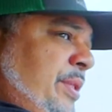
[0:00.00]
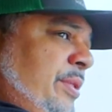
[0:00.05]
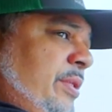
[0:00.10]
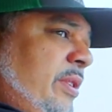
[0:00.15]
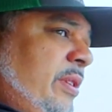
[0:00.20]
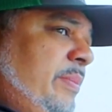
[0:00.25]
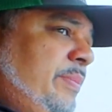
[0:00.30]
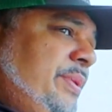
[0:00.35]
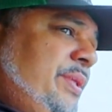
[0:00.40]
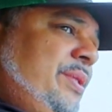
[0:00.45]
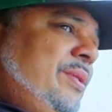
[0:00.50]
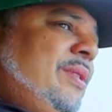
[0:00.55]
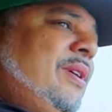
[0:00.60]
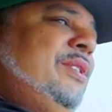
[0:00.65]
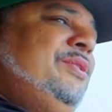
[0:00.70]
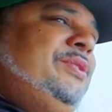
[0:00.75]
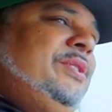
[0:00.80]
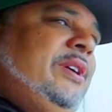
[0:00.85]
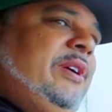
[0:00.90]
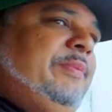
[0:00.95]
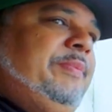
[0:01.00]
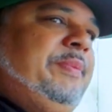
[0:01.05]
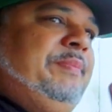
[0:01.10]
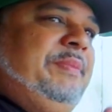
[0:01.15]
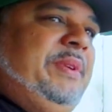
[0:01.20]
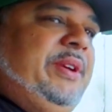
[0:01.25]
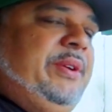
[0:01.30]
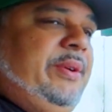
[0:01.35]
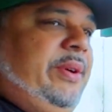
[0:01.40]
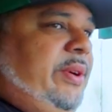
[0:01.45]
you grow, but you're also helping
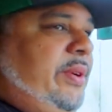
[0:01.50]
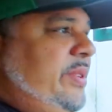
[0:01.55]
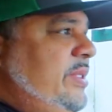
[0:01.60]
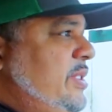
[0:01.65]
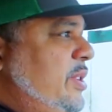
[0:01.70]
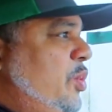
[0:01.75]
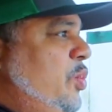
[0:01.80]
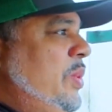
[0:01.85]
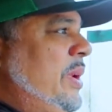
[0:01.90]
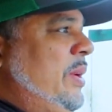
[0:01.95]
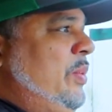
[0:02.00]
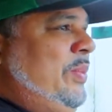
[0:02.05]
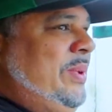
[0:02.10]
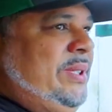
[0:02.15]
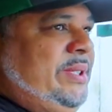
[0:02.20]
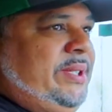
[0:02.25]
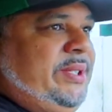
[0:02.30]
me grow. It's a win-win